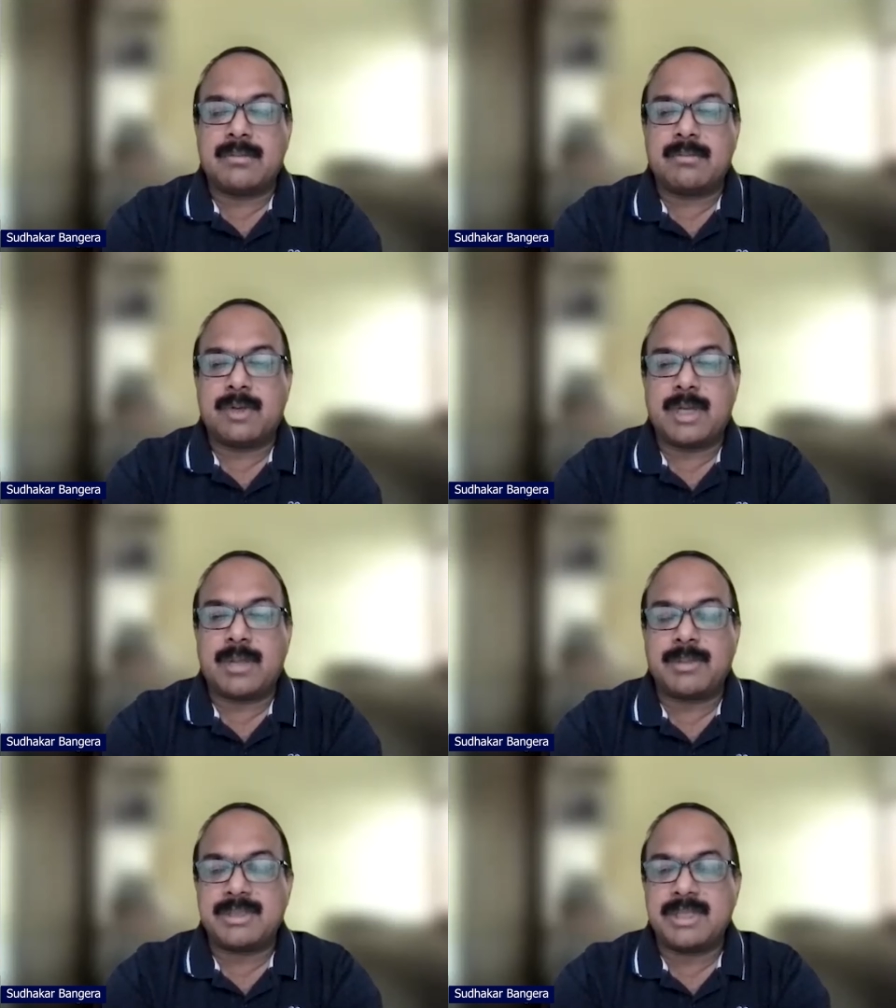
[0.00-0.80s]
what
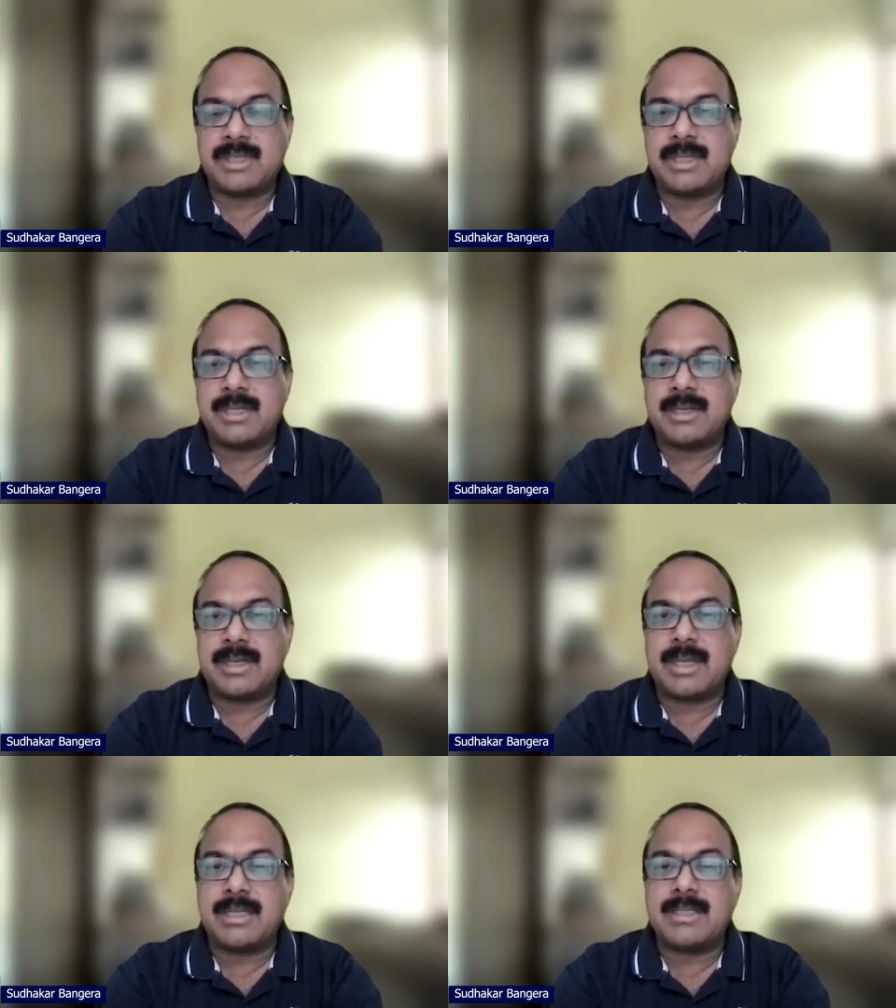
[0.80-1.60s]
happens in a clinical
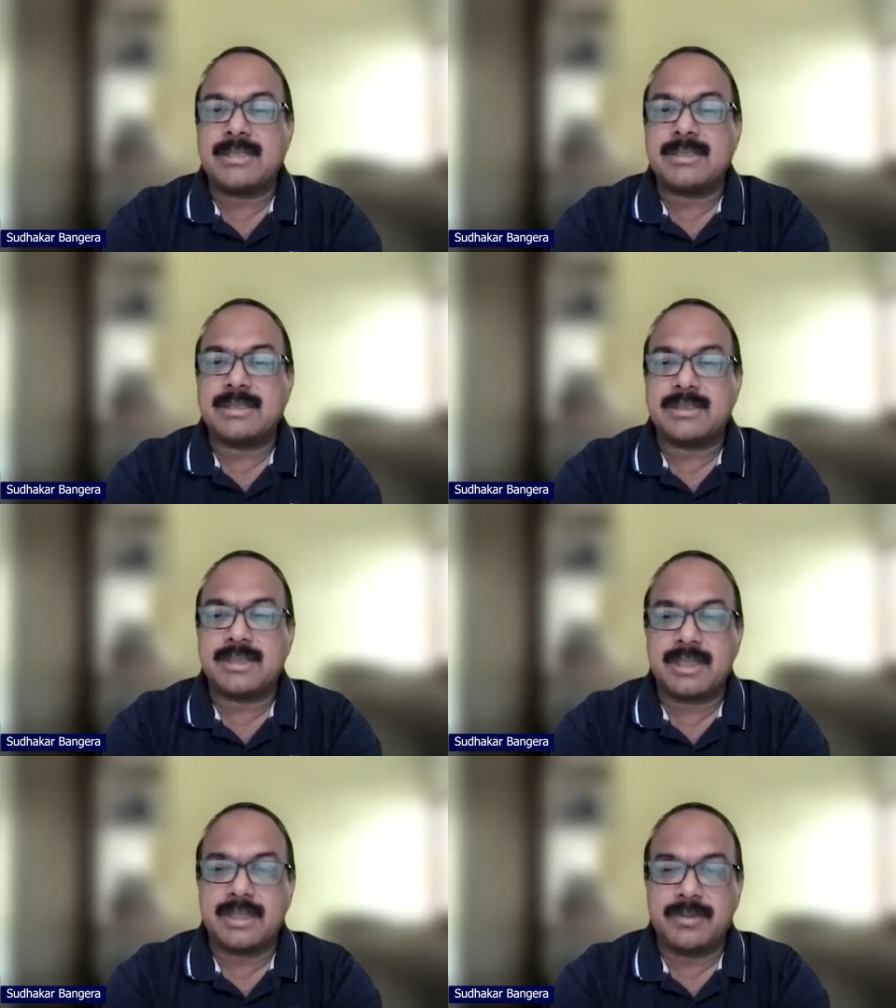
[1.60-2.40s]
trial is you know
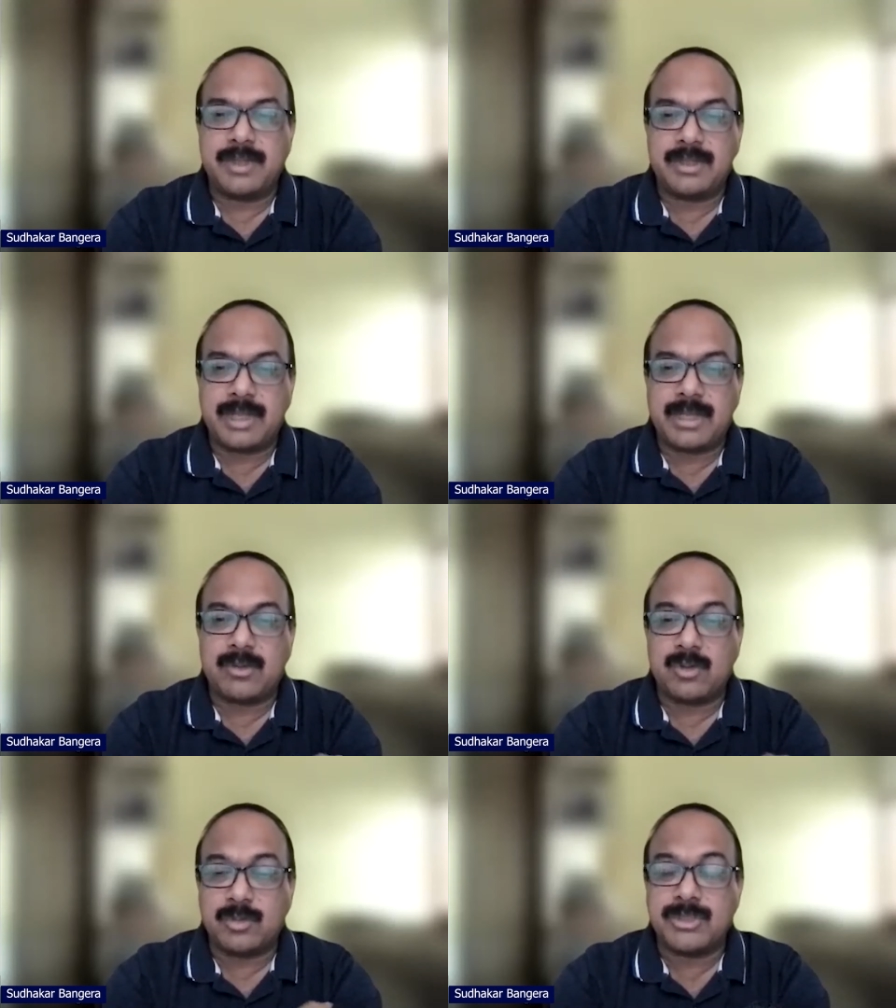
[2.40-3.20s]
generally we take a
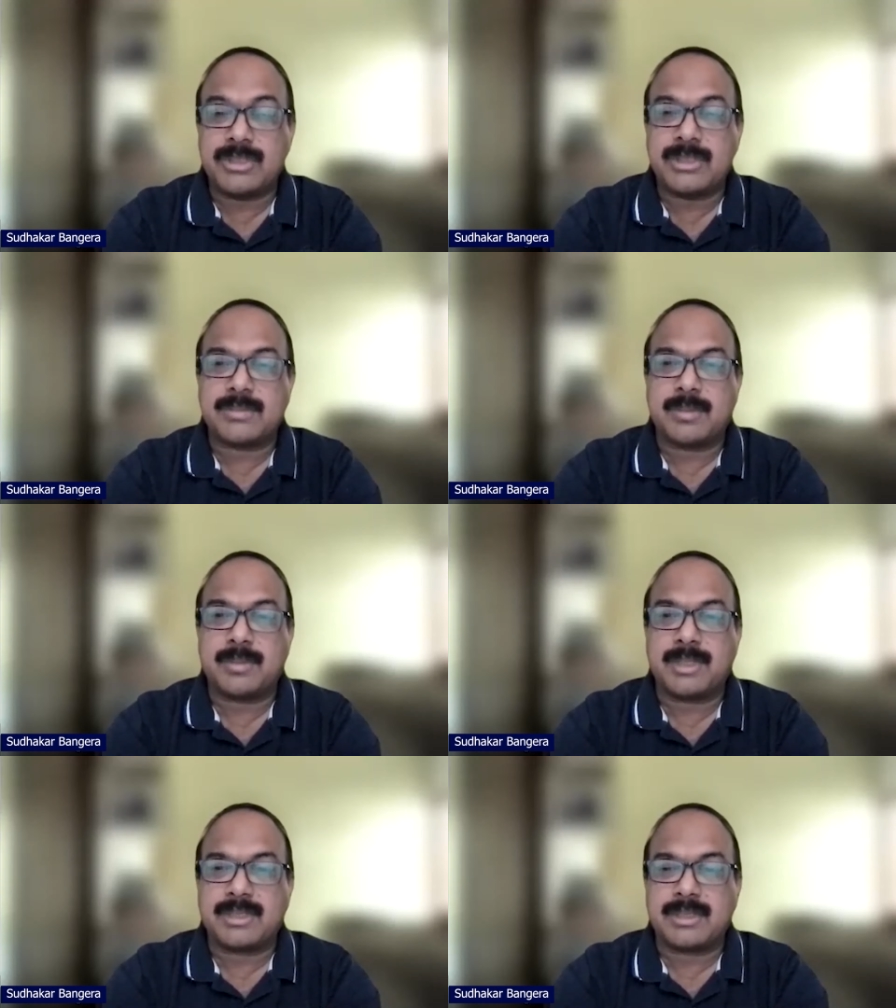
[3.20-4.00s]
homogeneous
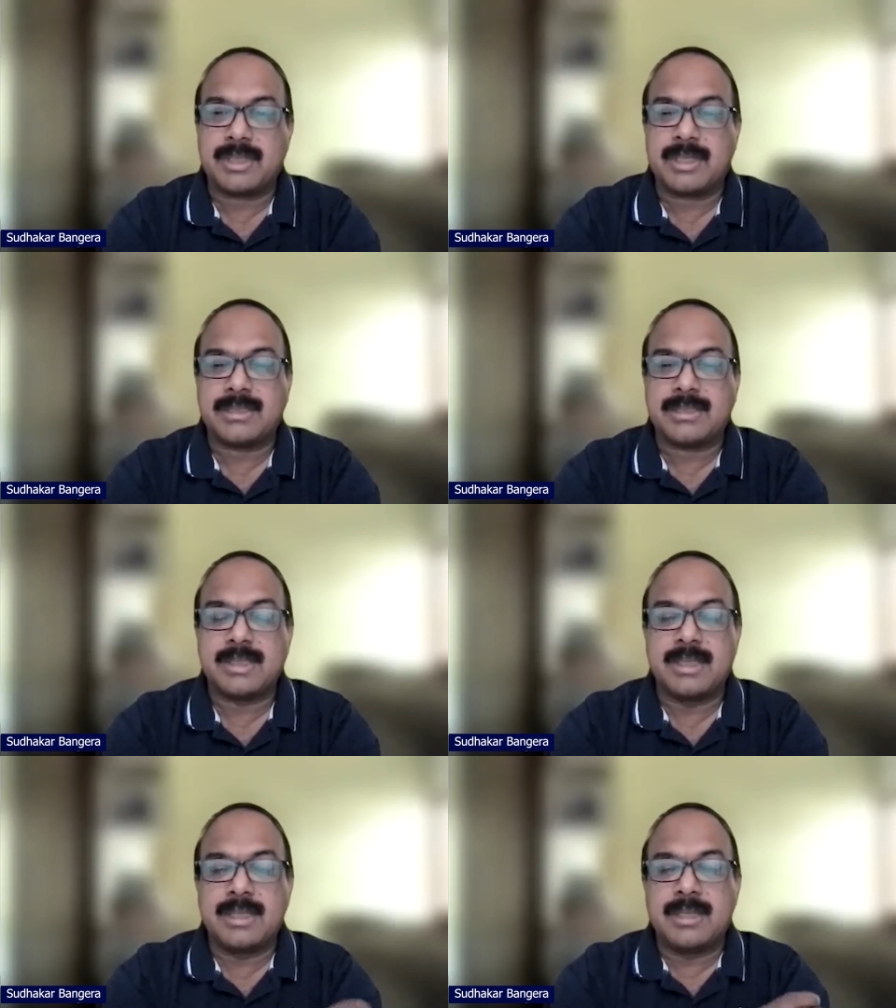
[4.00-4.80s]
population that is
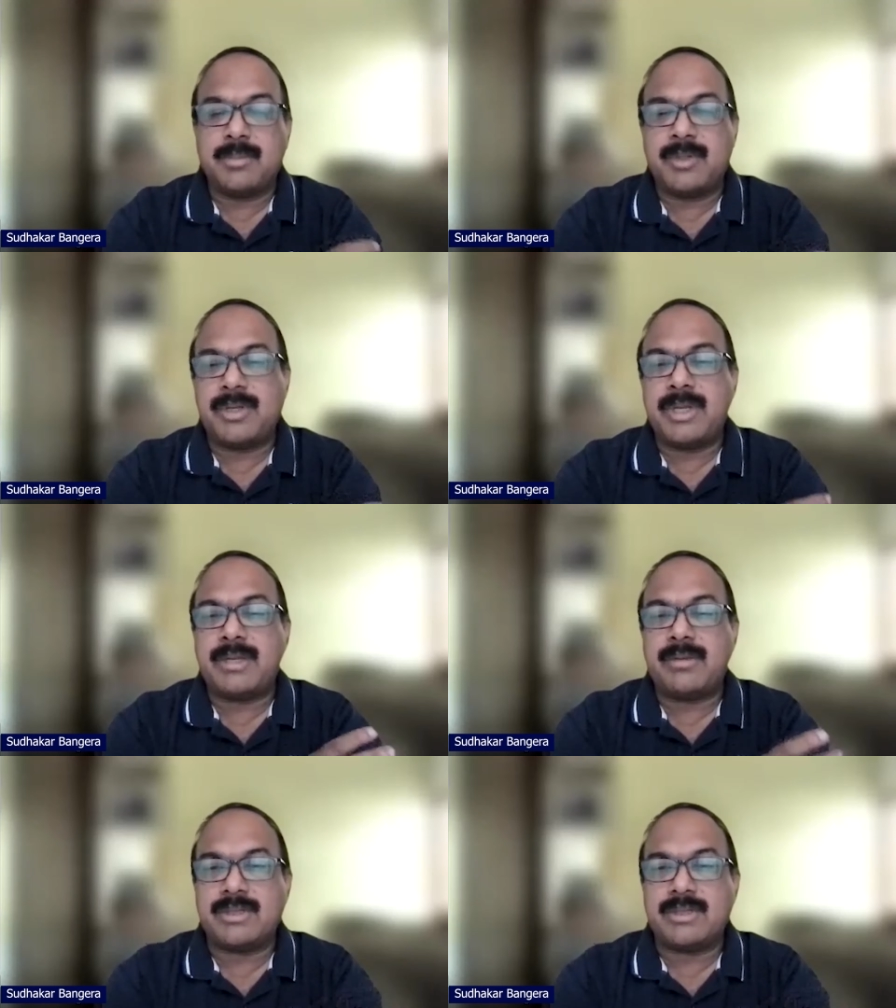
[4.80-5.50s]
between 18 mm-hmm.